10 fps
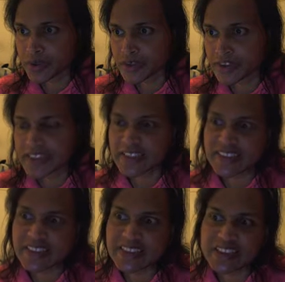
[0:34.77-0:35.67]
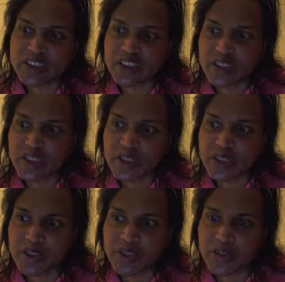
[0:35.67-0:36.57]
Saturday 16
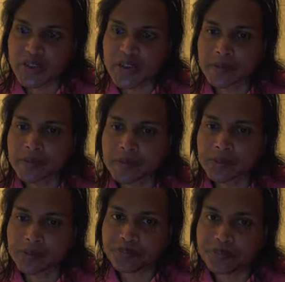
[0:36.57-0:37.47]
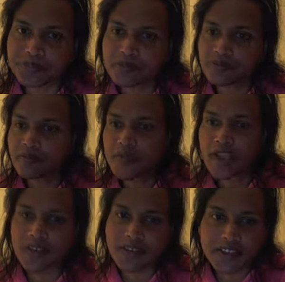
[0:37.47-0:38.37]
yesterday.
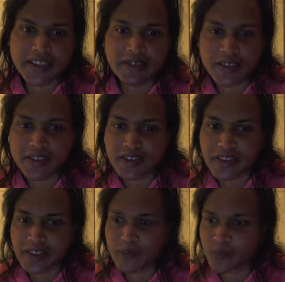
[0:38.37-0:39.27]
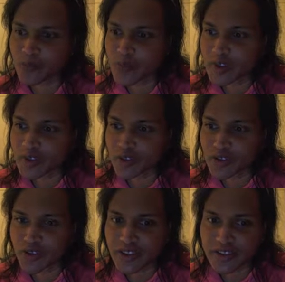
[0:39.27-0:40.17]
As you can see, I was asleep.
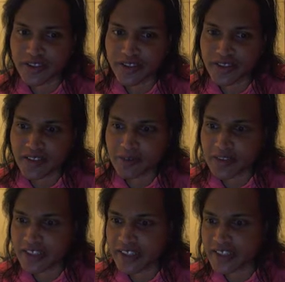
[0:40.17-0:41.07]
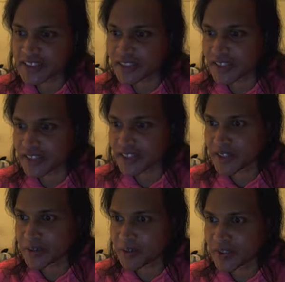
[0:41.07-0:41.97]
Usually I sleep till 8
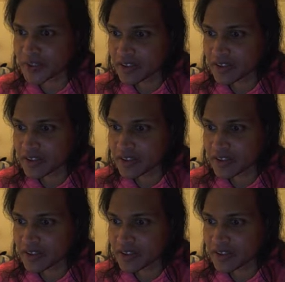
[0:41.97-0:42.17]
a.m.